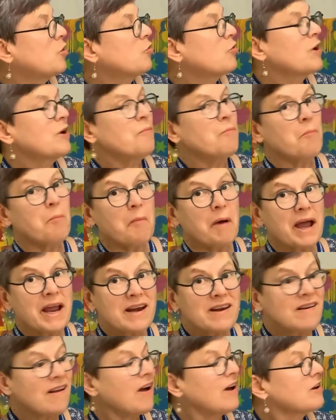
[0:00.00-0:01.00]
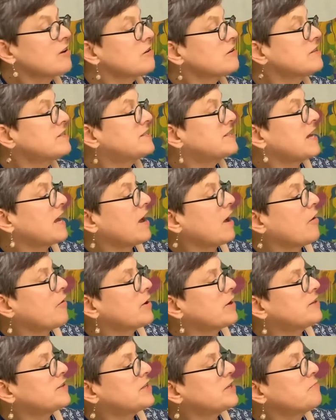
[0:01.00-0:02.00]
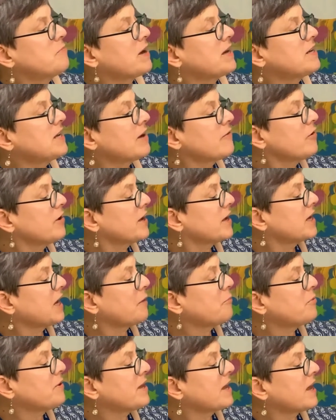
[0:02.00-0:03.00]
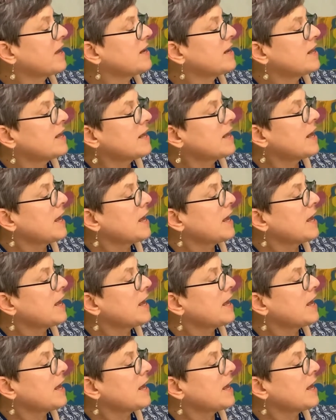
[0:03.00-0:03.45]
or it might knock her down, and she might never get up again,